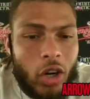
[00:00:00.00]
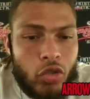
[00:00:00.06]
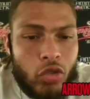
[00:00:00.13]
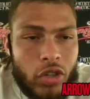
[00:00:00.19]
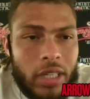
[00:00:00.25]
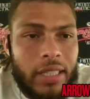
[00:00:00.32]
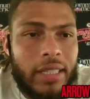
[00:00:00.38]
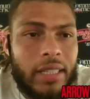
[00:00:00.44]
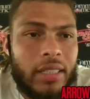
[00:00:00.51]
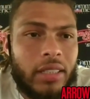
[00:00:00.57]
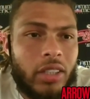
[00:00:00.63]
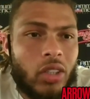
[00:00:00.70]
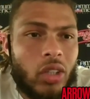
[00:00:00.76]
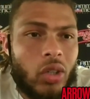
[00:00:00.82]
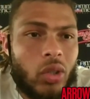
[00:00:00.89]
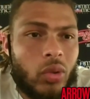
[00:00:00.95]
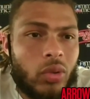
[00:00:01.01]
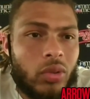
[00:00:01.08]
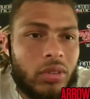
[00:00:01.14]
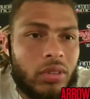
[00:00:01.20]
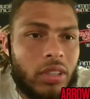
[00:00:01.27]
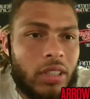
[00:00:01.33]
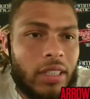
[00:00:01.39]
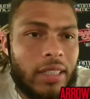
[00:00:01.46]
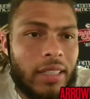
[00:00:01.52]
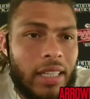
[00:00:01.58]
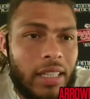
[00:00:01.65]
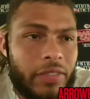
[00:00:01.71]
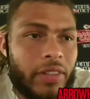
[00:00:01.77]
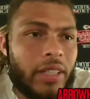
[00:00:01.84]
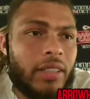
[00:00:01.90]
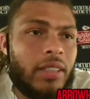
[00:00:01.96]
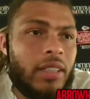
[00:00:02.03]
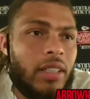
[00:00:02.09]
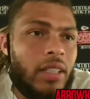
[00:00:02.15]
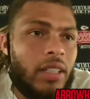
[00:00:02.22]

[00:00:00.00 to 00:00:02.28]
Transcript: are really, you know, leaving,